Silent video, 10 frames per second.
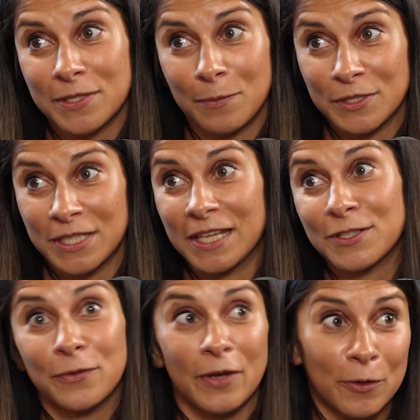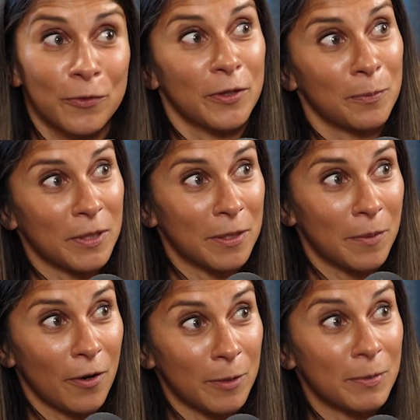where someone's in that sort of healthier
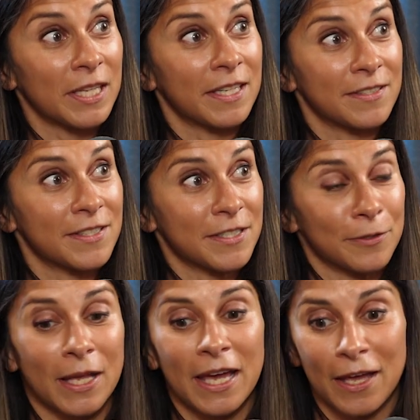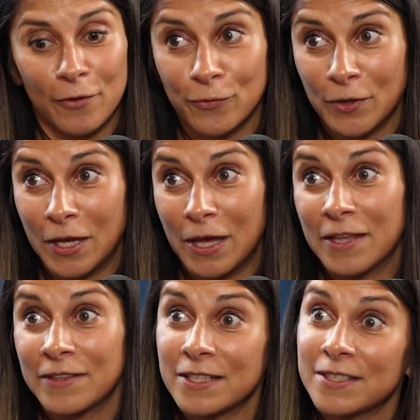BMI, but they can still have
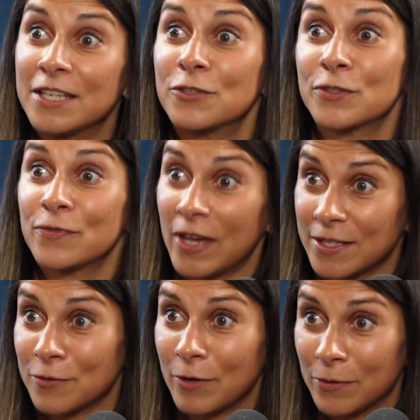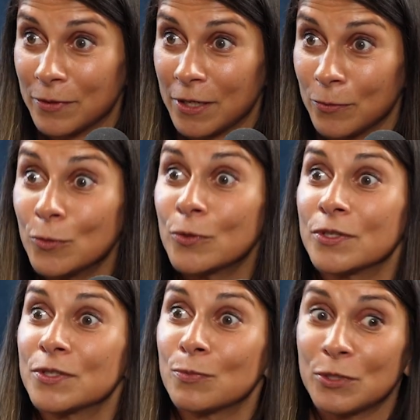that dangerous fat around their
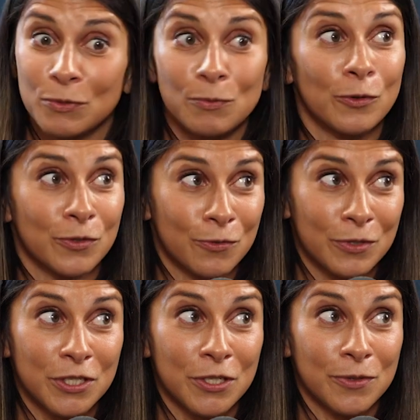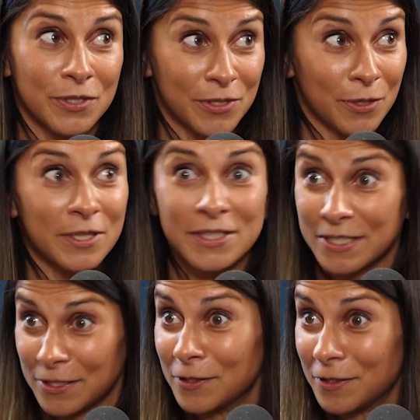organs, which we'd want to reduce. And so there's
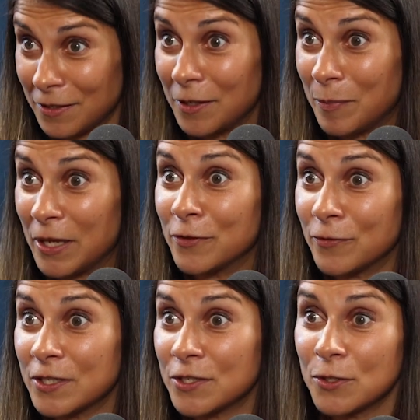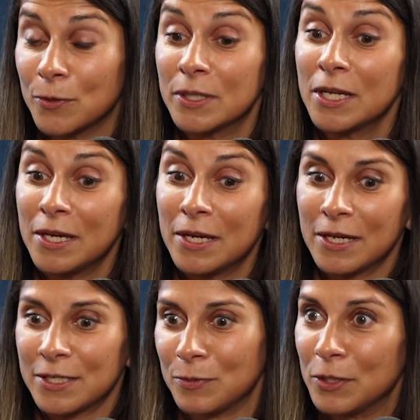still a benefit too. And
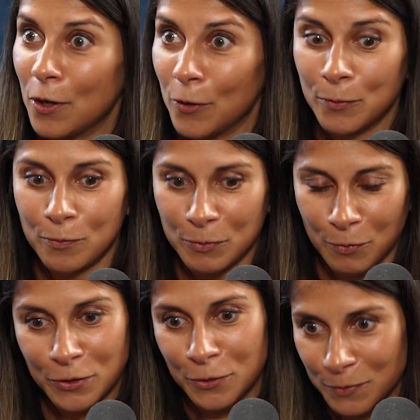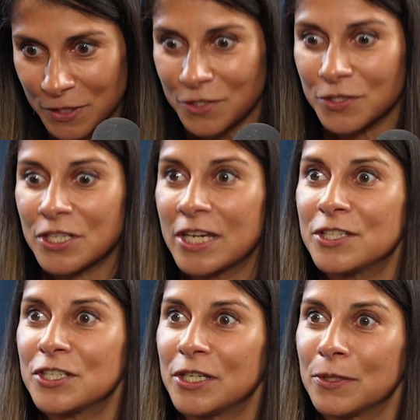as we know, with body composition
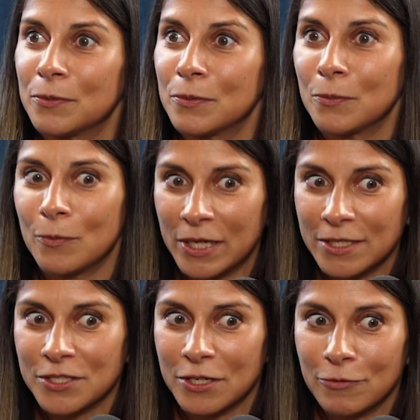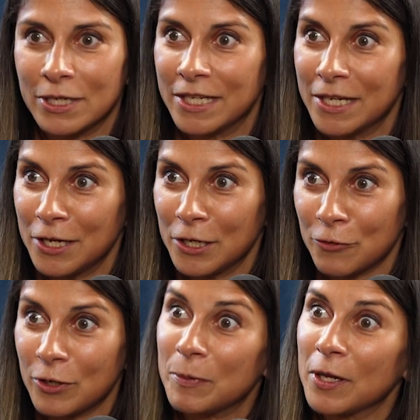changing and weight generally
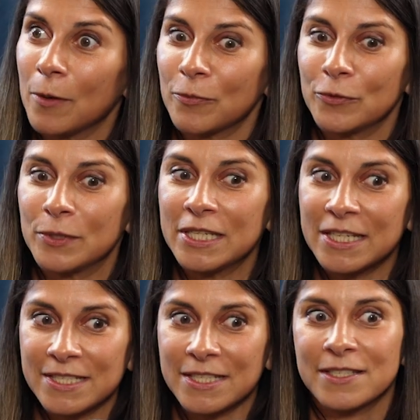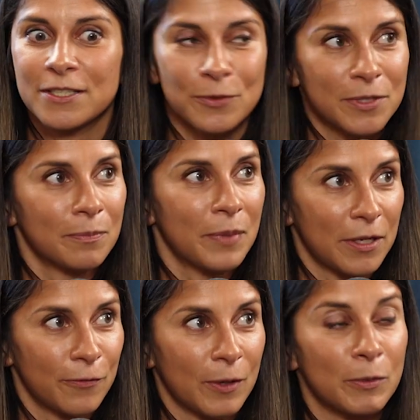creeping up through the years, there's still some
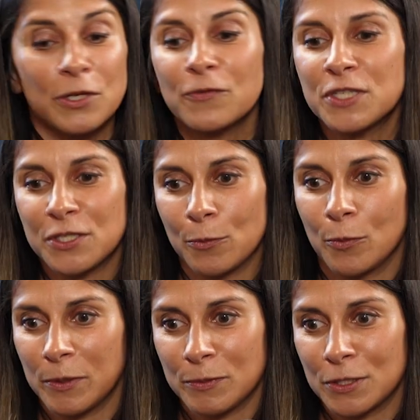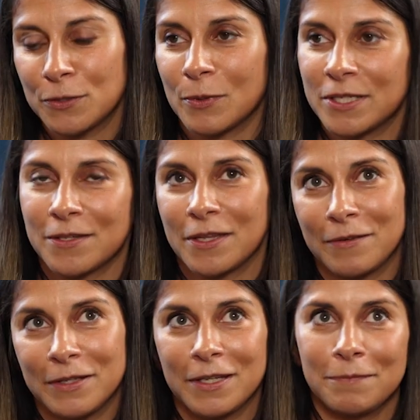benefit. And we obviously don't want people to lose weight, so
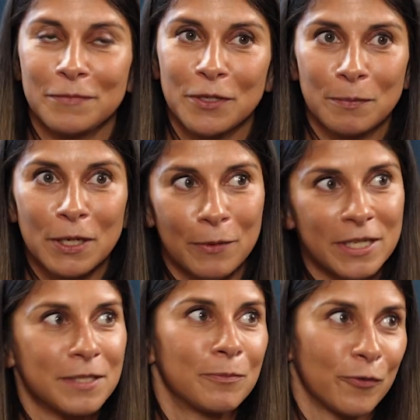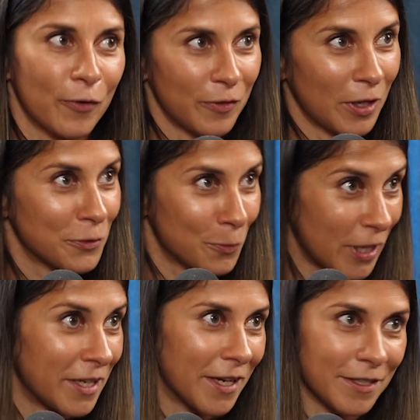they're in the below 18.5 and
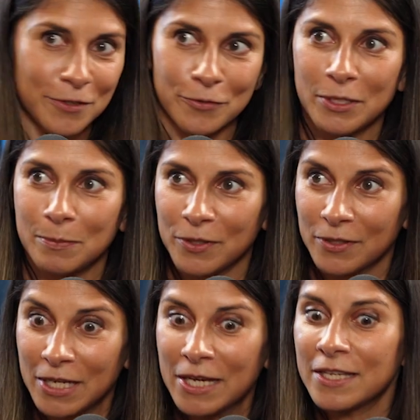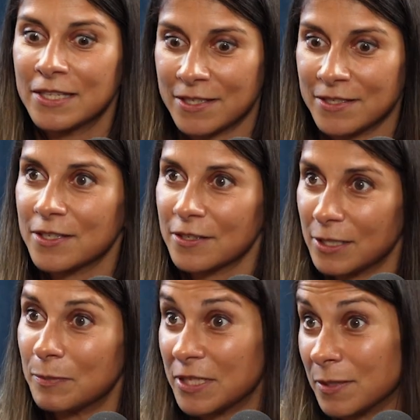underweight category, but there can
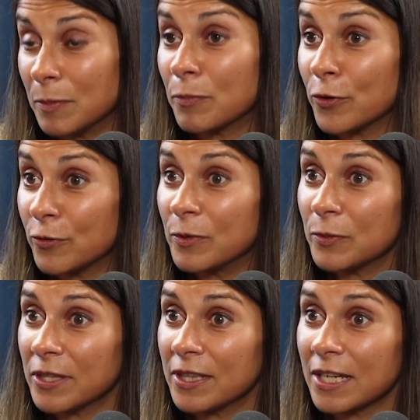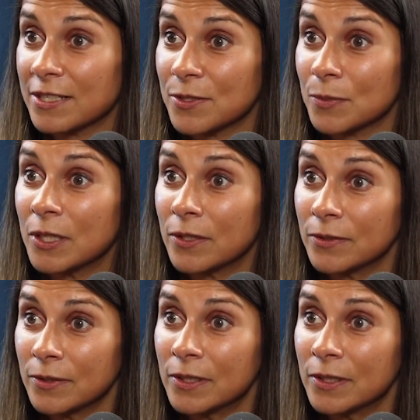certainly be some improvement within that as well.